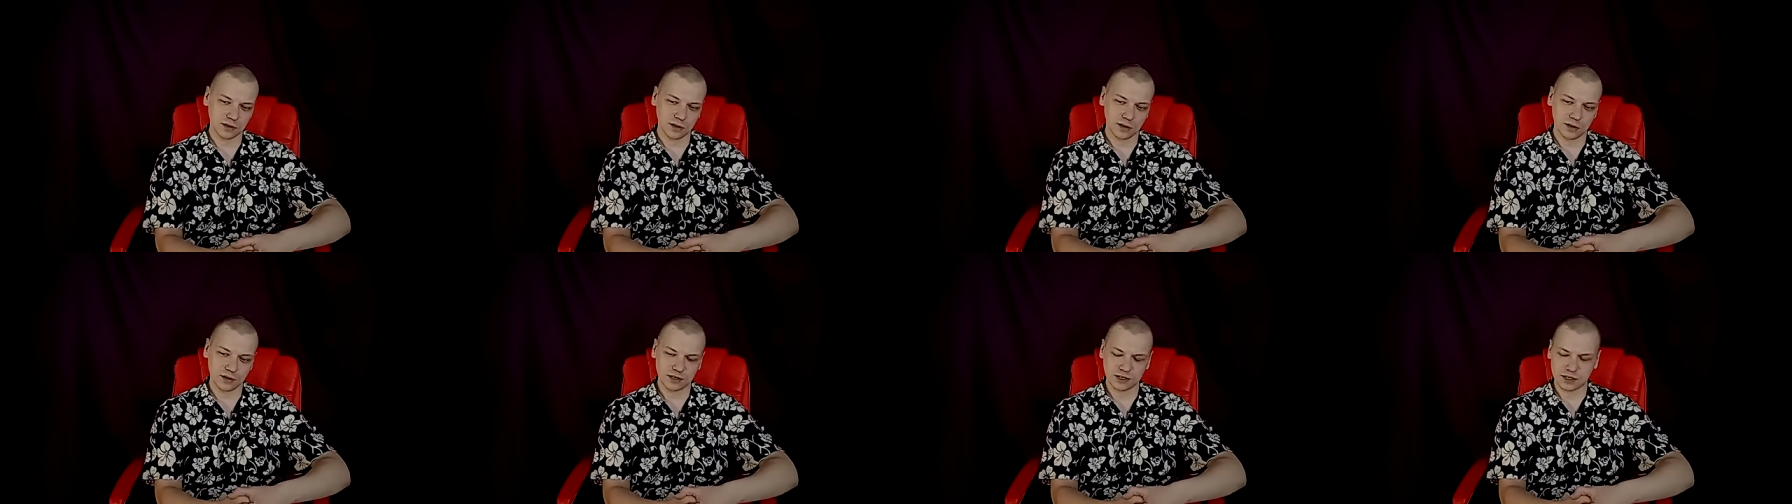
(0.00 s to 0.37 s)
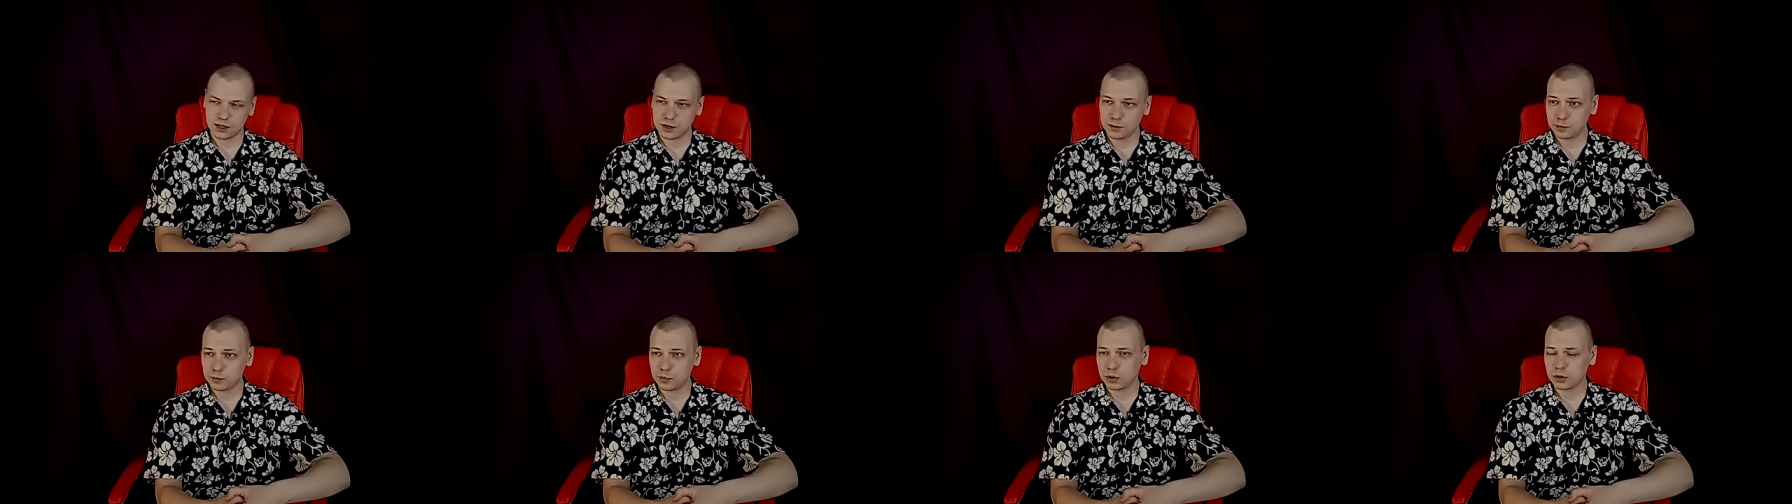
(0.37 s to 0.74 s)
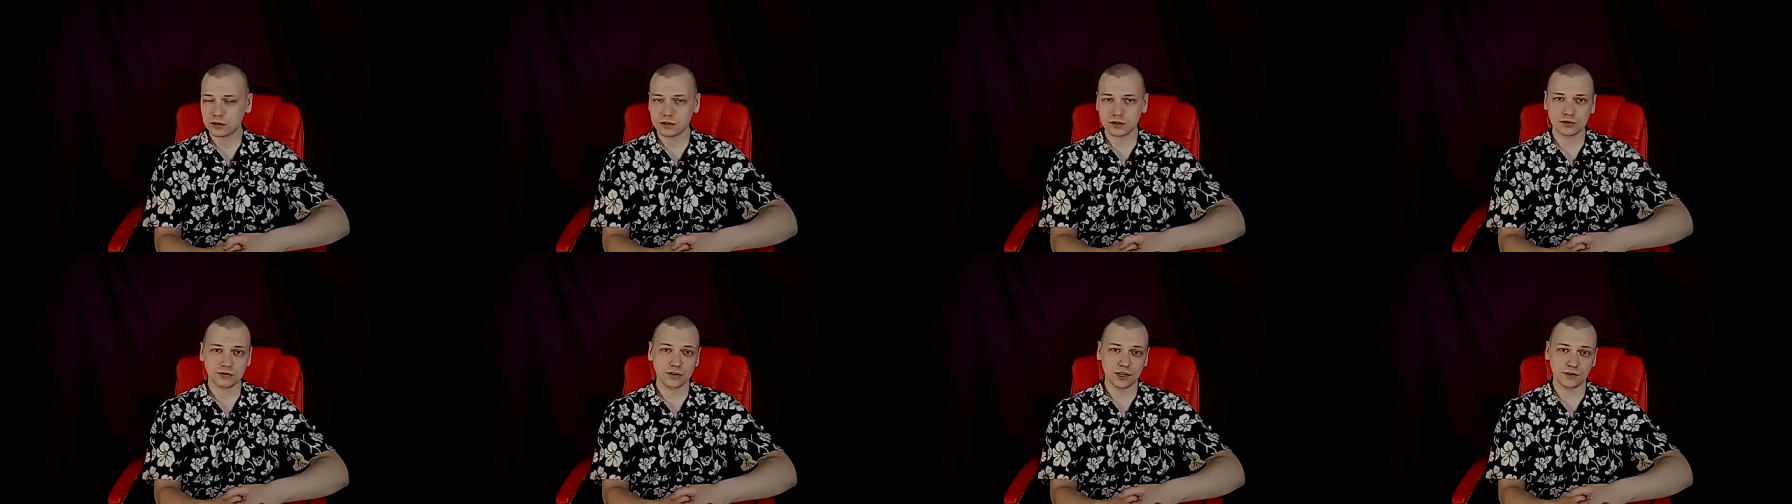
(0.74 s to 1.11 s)
uh,
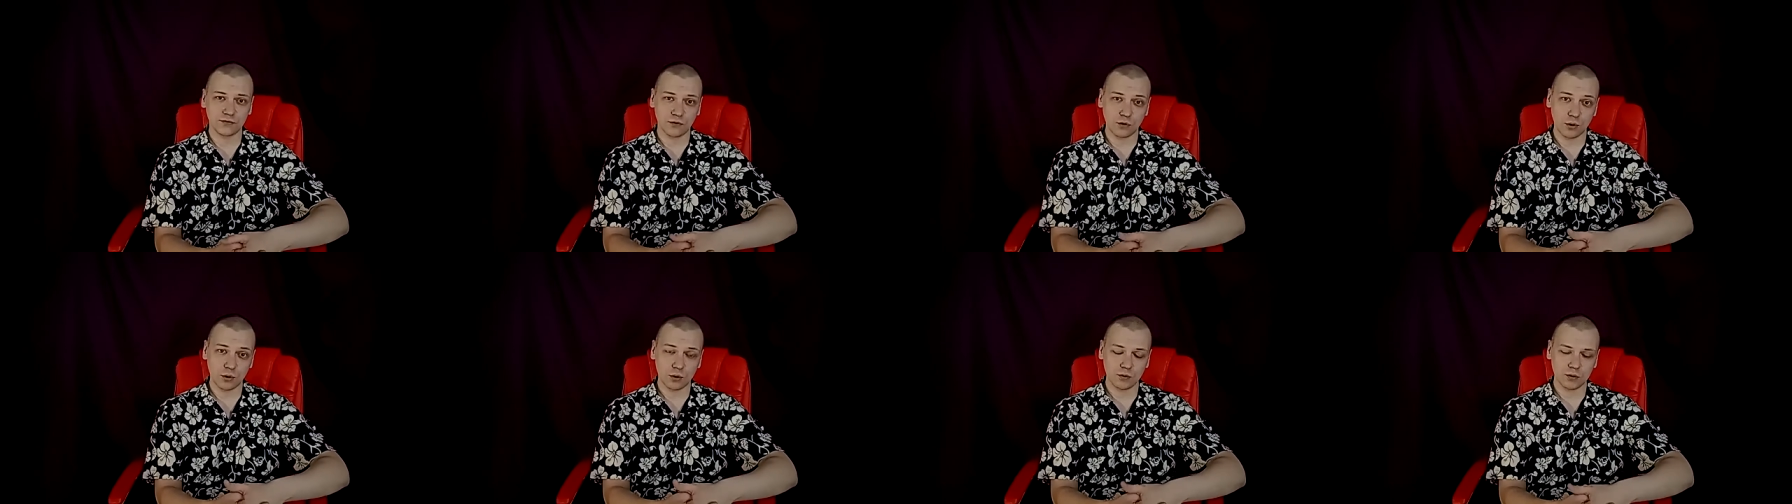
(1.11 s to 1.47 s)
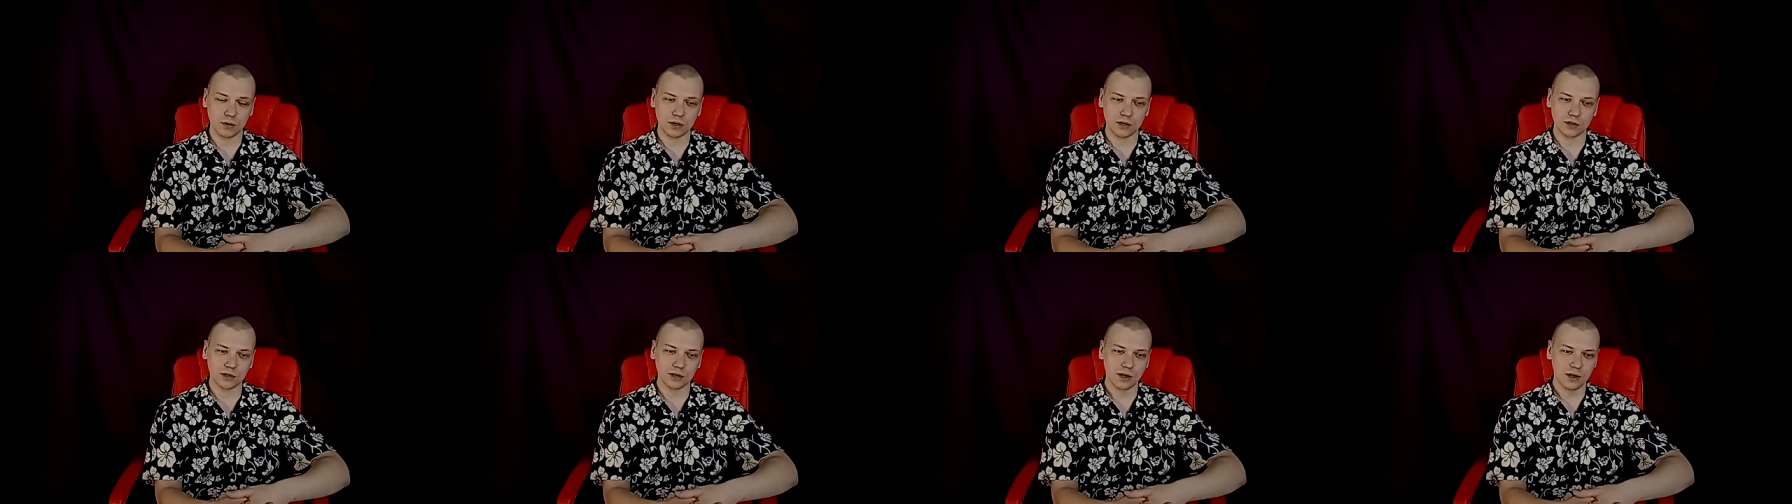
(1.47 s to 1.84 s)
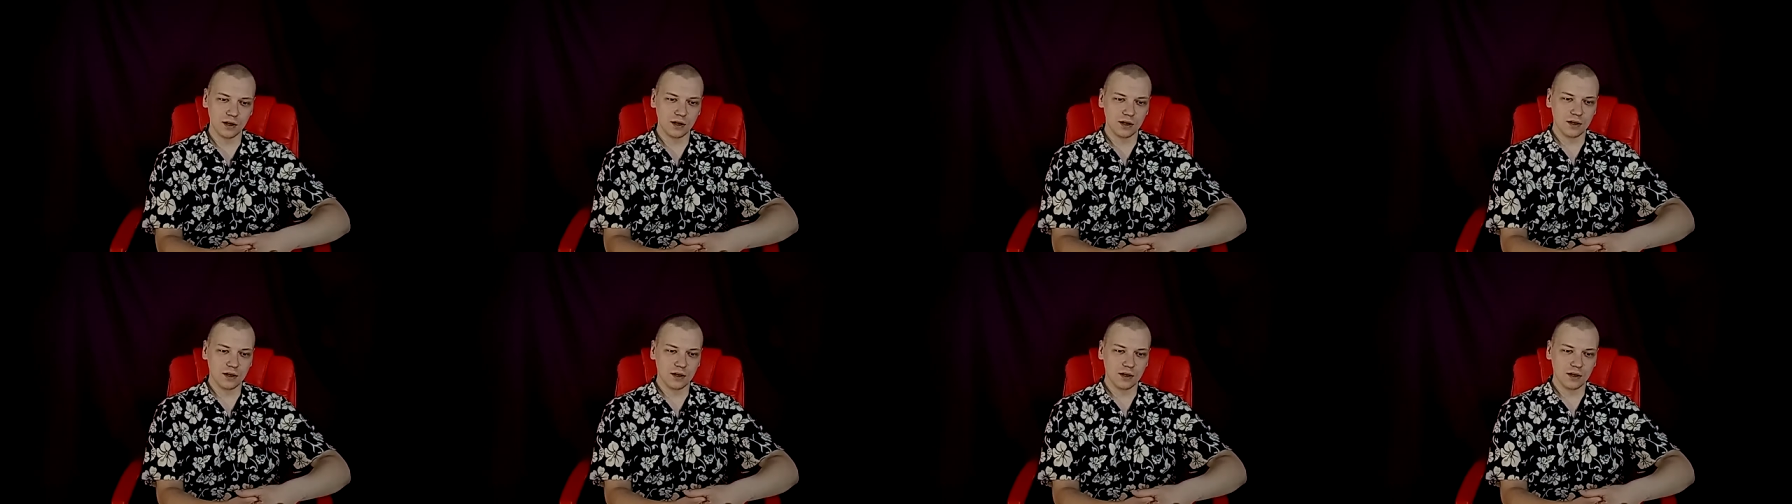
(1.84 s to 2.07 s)
simple, straightforward,